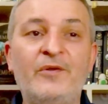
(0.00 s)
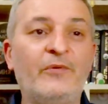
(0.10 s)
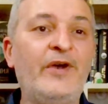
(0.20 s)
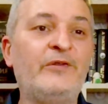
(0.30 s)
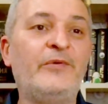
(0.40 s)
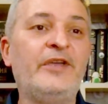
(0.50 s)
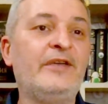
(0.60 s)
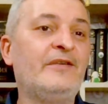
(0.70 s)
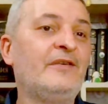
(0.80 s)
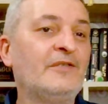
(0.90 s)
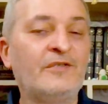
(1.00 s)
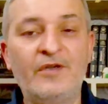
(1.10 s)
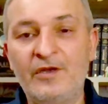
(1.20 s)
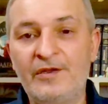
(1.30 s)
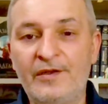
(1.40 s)
When we
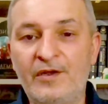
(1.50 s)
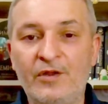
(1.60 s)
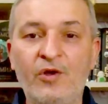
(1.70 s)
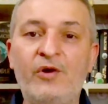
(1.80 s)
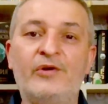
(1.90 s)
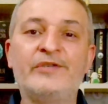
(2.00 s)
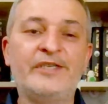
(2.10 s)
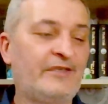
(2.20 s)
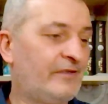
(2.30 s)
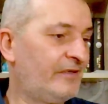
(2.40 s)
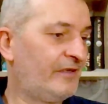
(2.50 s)
learn that